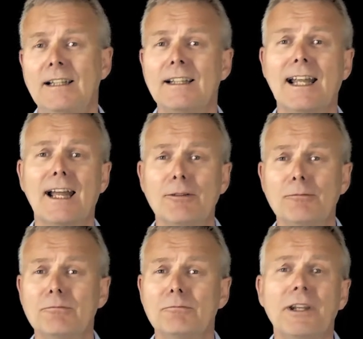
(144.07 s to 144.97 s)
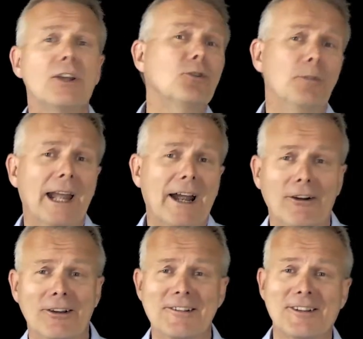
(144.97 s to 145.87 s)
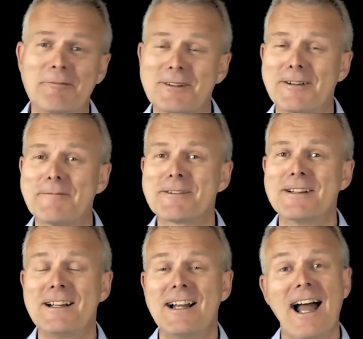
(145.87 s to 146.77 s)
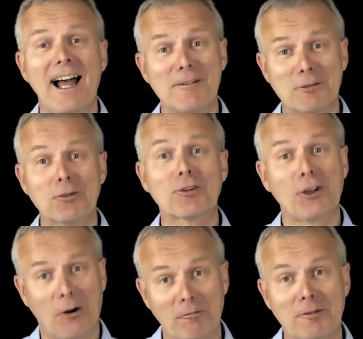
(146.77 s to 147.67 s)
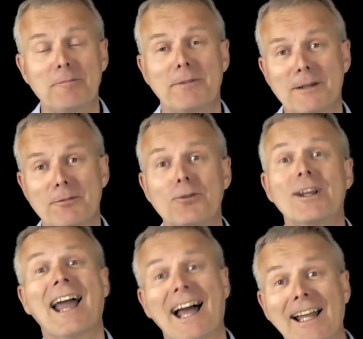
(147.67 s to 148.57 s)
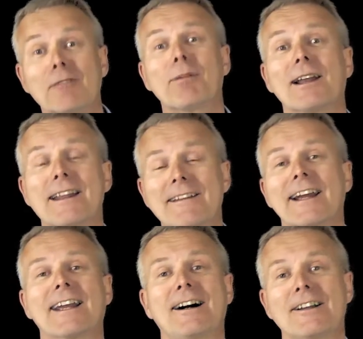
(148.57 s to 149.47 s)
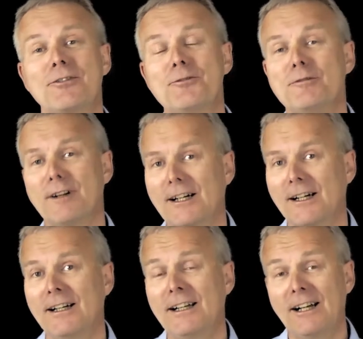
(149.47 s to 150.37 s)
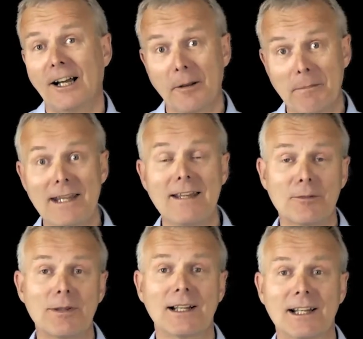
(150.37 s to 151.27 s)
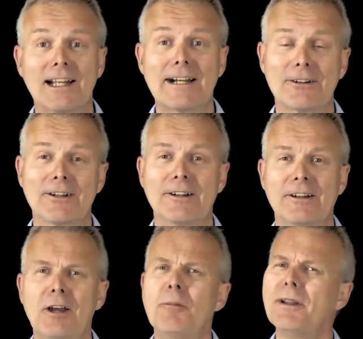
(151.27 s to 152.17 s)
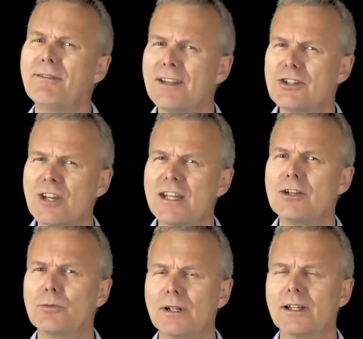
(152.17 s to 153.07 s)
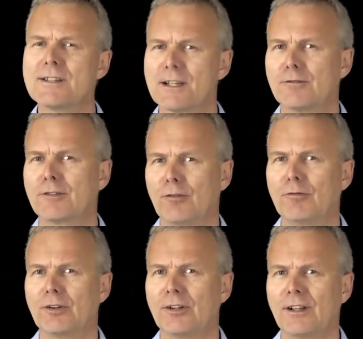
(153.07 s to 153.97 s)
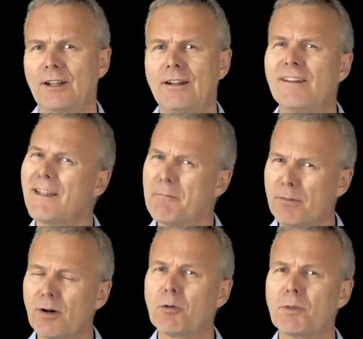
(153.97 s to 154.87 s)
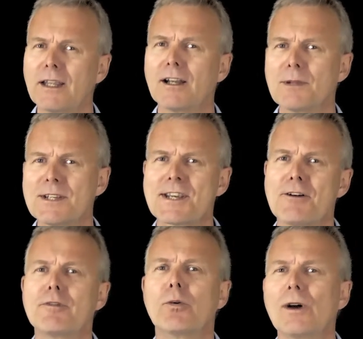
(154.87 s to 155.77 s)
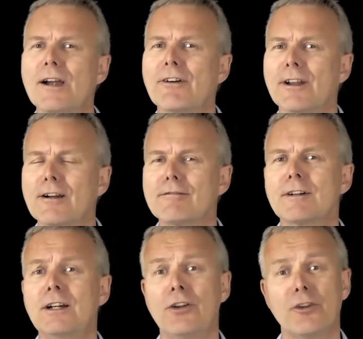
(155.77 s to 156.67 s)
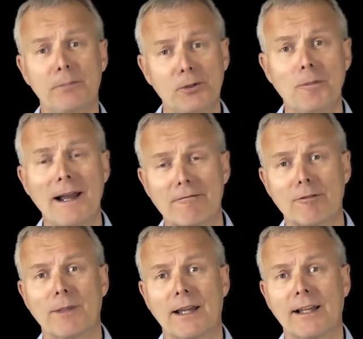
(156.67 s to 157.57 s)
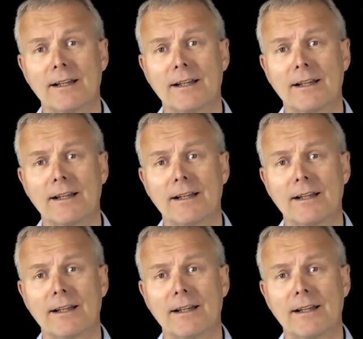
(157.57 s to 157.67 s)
Now, we can all be arrogant sometimes. And of course, confident people can play that card too far and appear to be a little arrogant. But if they're genuinely self-confident, they're probably going to be self-aware enough to pull back from that.